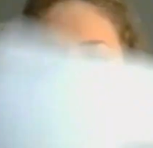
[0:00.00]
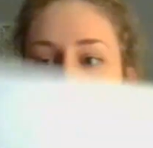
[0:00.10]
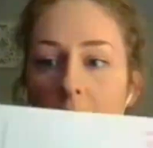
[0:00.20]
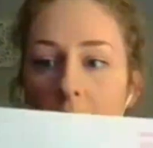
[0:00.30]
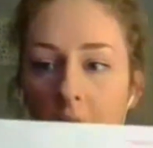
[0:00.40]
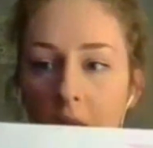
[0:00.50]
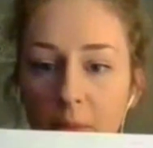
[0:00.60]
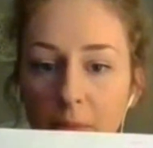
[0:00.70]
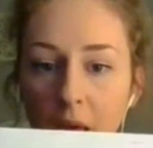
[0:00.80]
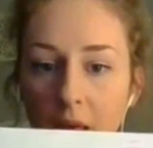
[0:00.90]

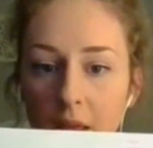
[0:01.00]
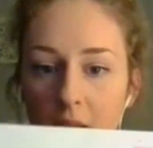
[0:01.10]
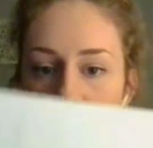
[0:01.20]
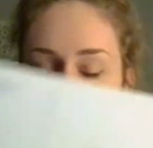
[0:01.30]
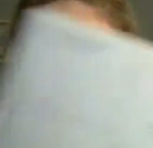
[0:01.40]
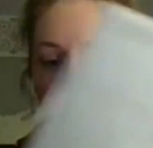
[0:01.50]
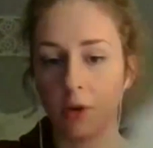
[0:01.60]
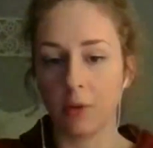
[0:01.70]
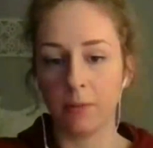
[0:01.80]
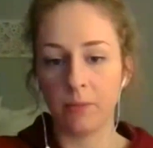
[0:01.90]
mail-in ballots,
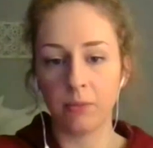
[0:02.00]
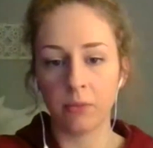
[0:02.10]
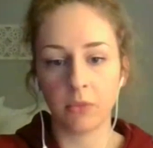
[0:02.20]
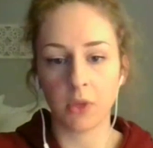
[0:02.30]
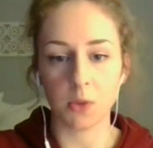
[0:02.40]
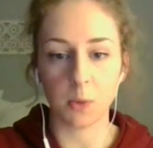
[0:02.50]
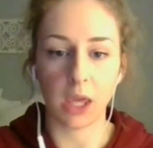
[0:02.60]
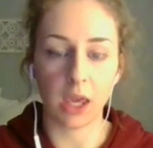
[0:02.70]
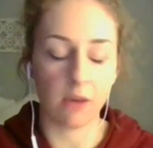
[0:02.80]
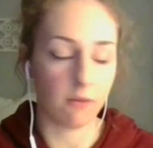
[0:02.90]
because we
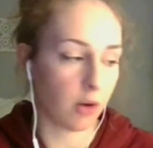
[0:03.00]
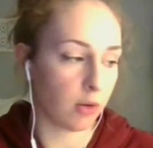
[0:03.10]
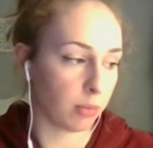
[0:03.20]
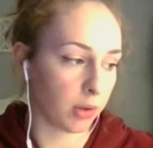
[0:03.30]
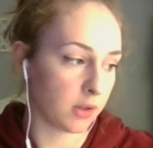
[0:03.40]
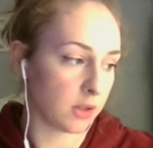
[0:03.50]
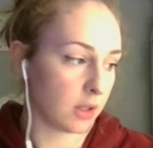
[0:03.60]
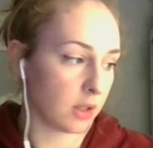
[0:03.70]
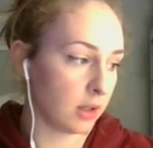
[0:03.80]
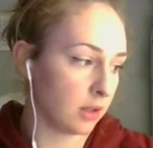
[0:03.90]
can't vote in
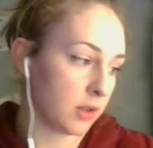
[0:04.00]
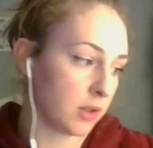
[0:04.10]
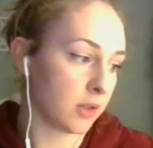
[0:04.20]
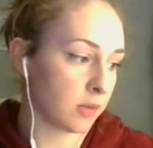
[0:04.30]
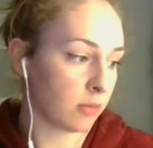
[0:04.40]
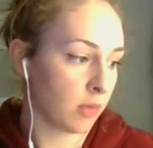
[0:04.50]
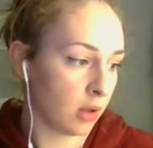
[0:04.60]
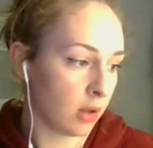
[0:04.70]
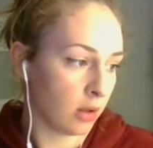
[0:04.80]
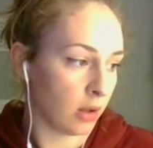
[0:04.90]
person. It's just, I
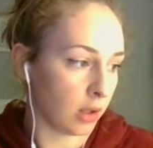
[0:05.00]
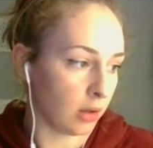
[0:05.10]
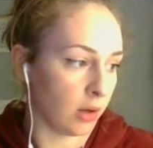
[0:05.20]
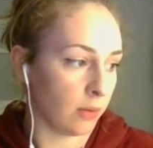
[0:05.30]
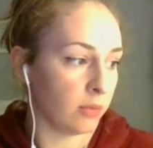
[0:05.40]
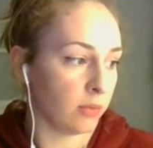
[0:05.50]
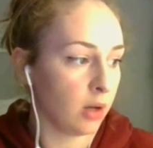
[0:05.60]
don't know.